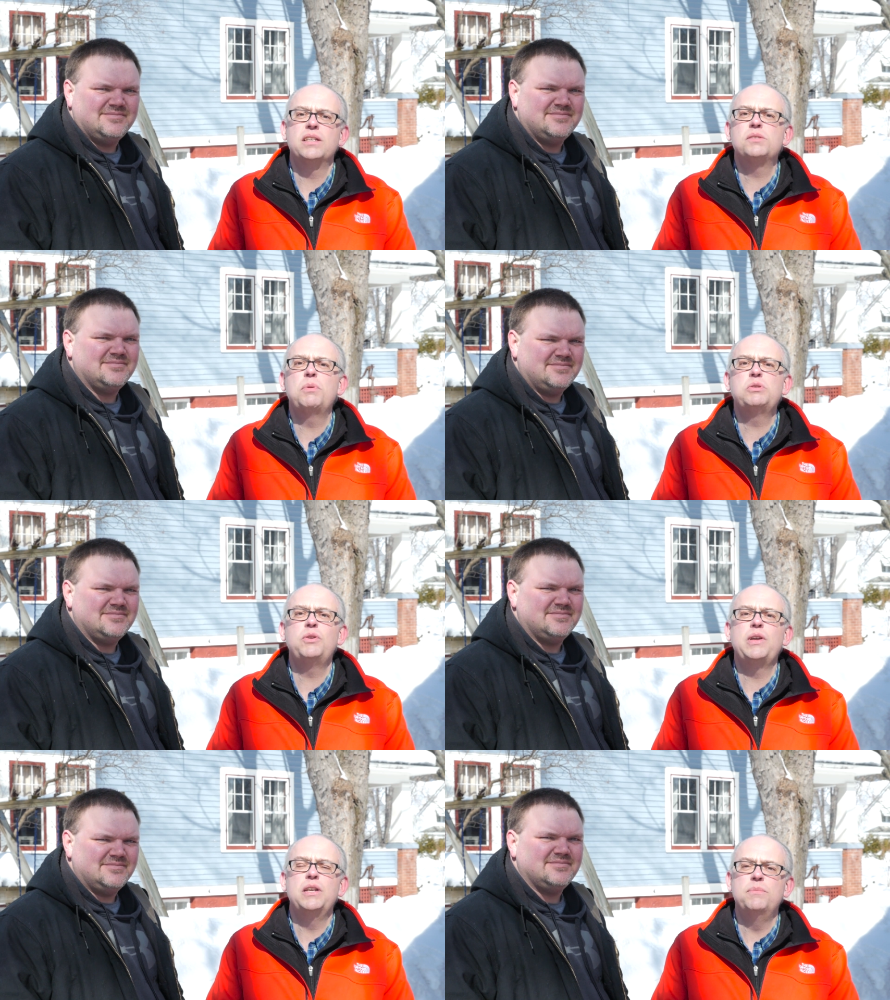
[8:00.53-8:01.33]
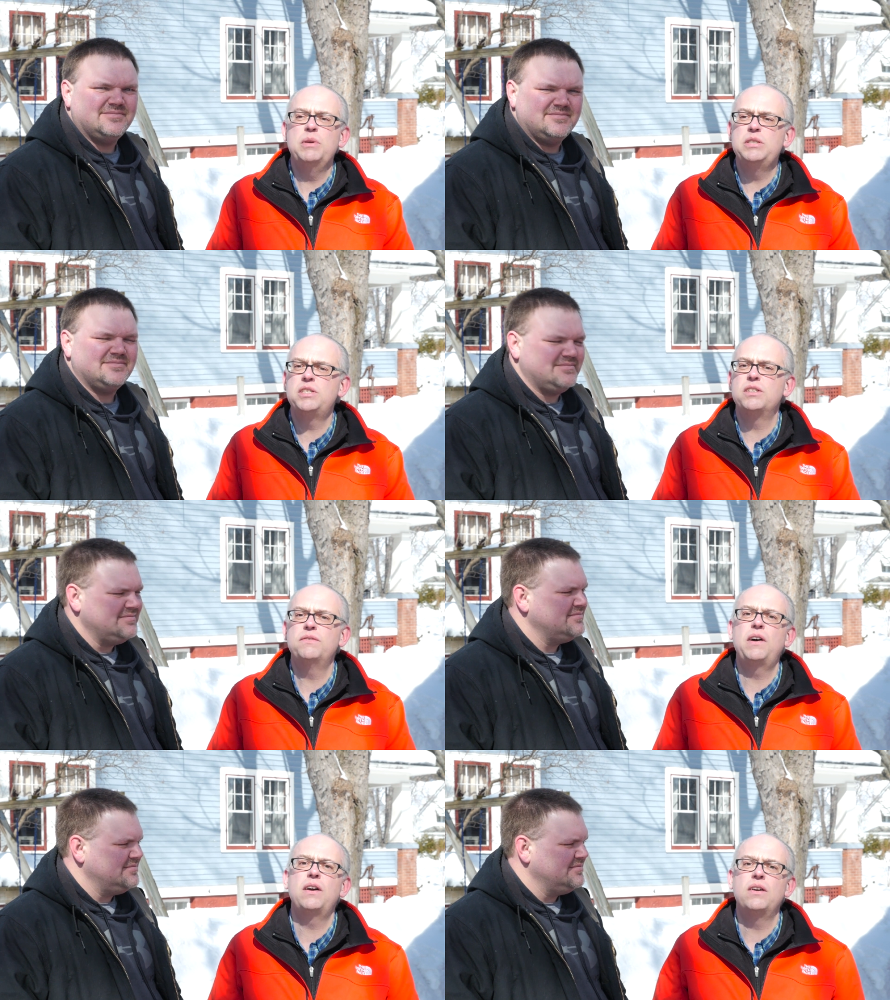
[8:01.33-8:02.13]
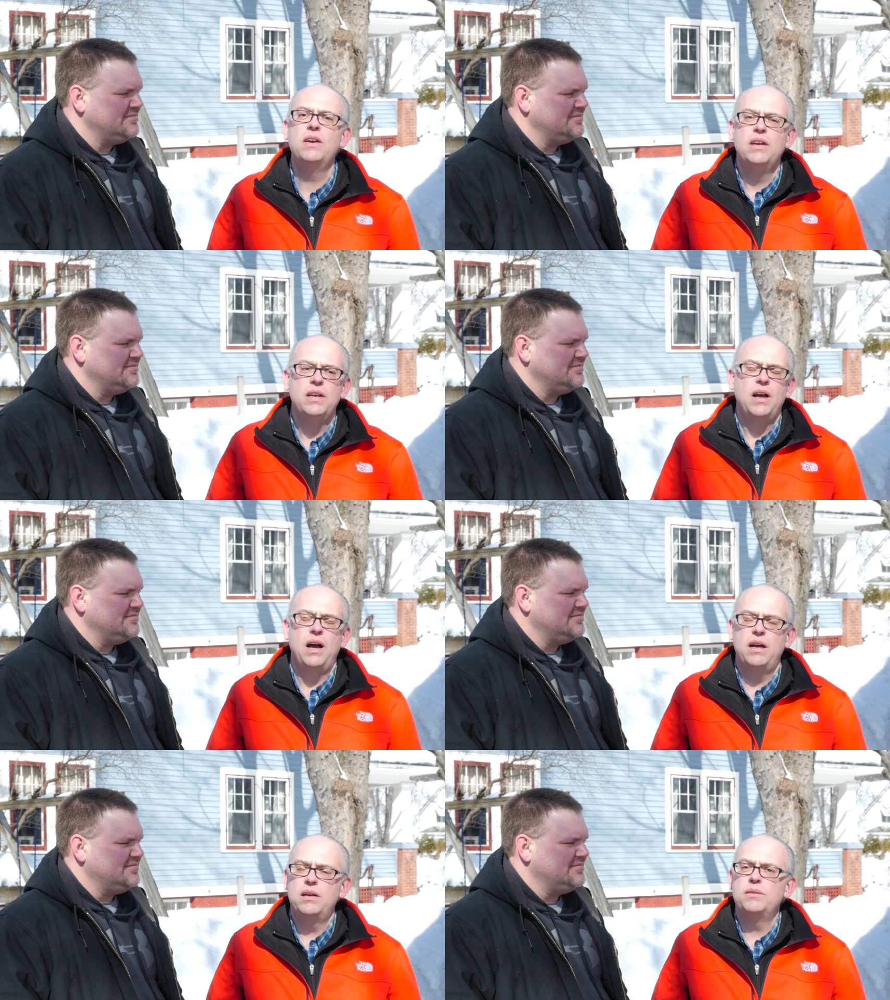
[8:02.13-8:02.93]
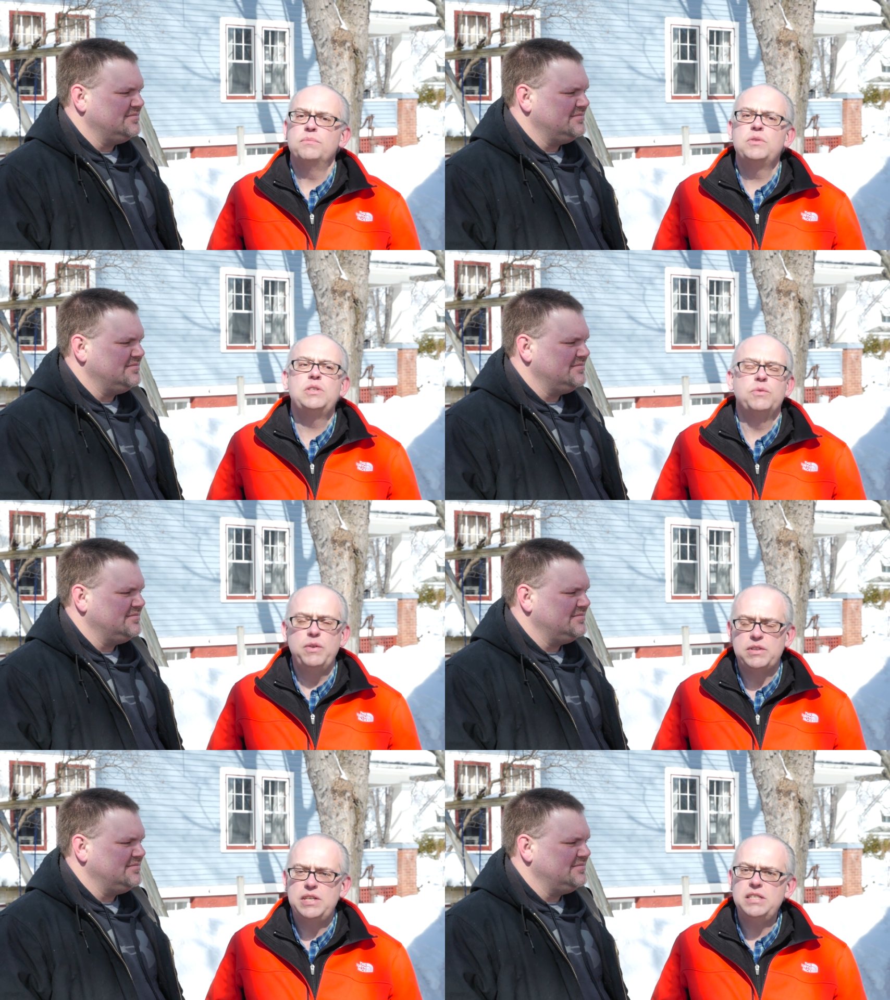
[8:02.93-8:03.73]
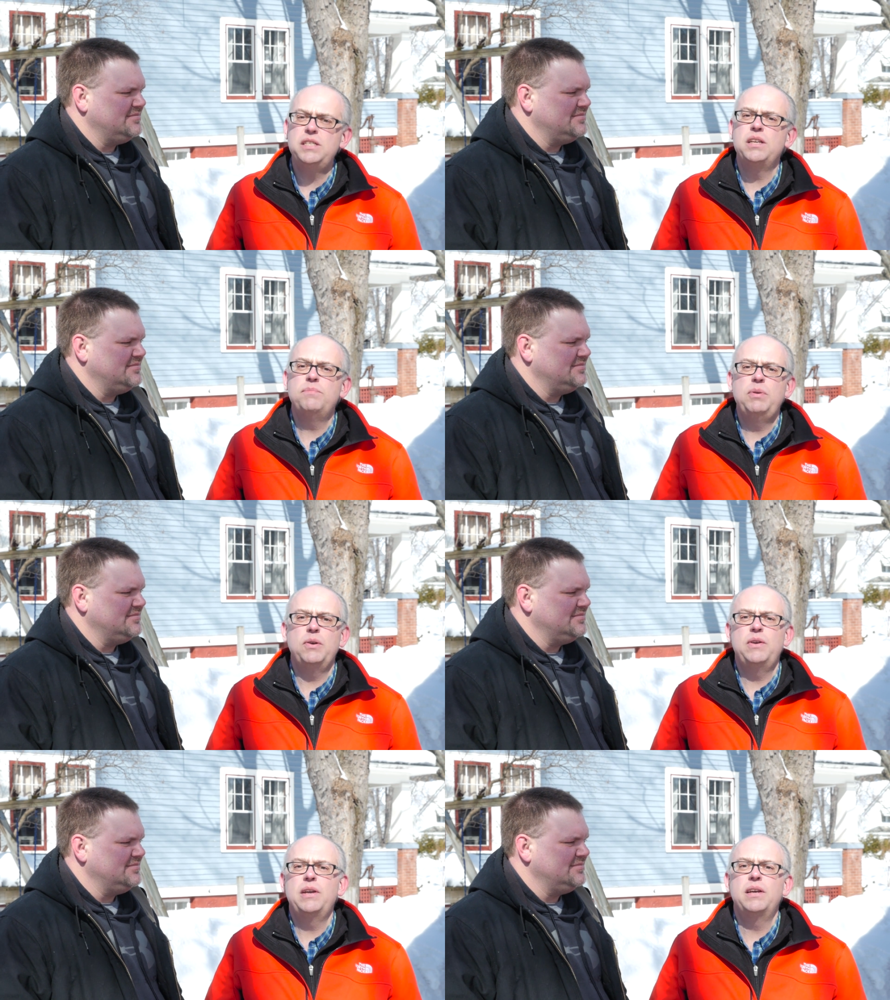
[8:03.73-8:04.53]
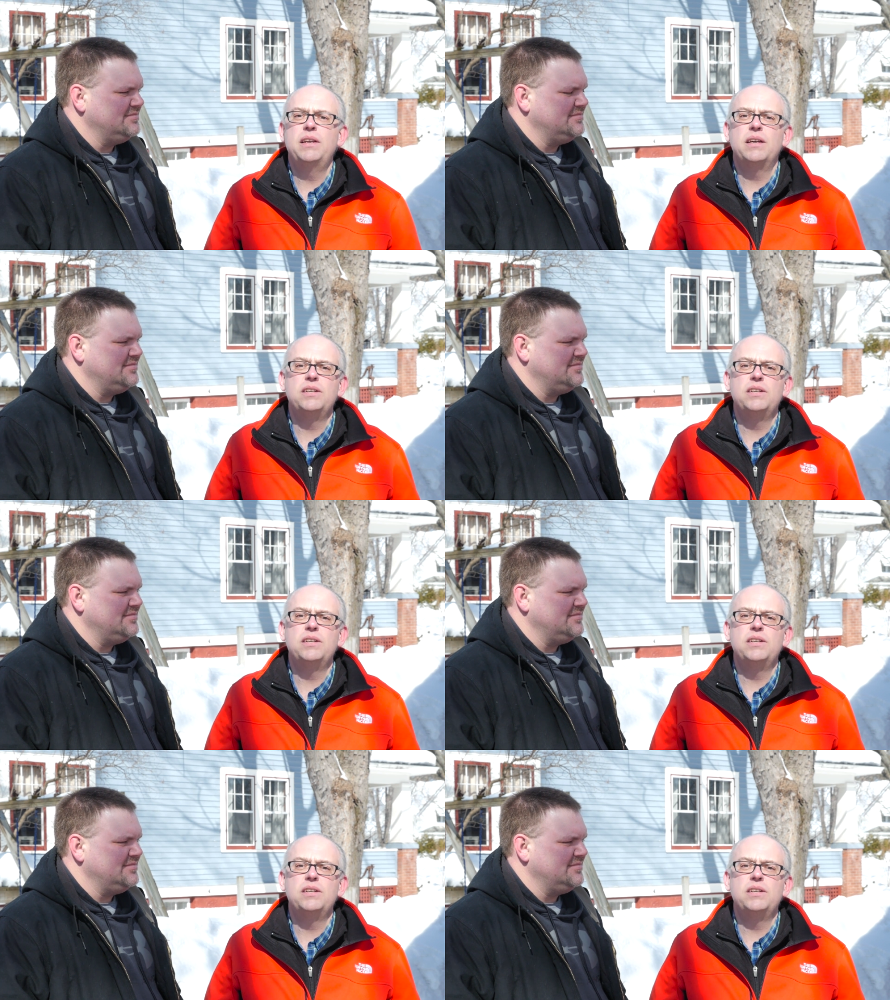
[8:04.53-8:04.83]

Speaker 1: especially in the midst of our testing period.